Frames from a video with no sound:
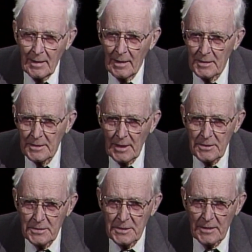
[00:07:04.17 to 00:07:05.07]
as
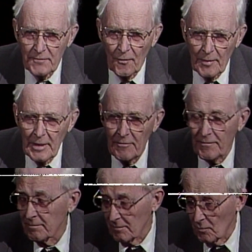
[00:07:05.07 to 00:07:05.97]
Ignatius says, for if,
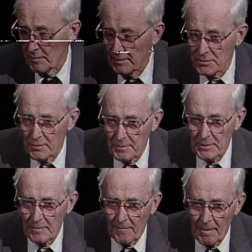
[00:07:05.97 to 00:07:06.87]
quoting the
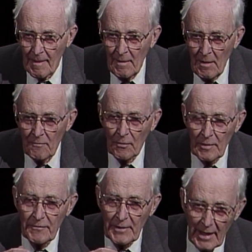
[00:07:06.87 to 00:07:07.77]
scripture, for
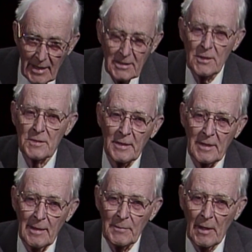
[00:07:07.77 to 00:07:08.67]
if the angels that
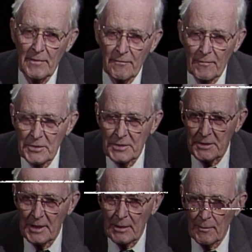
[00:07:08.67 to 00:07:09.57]
kept not the first
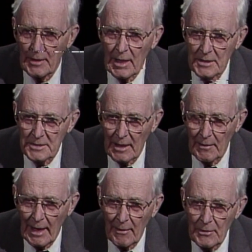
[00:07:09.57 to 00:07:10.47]
estate were cast
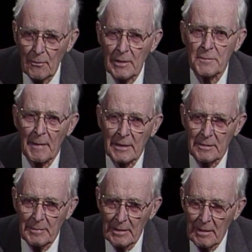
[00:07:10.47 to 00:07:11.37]
down, how do you expect
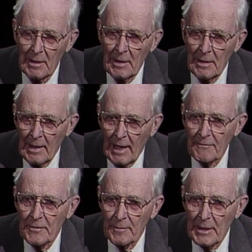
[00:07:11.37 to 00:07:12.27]
to be,
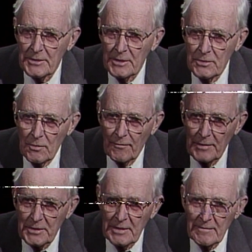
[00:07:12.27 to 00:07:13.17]
after the blessings you have
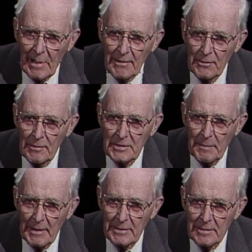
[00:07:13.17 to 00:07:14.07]
received, how do you
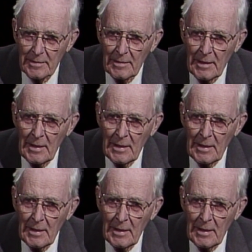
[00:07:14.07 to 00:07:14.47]
expect to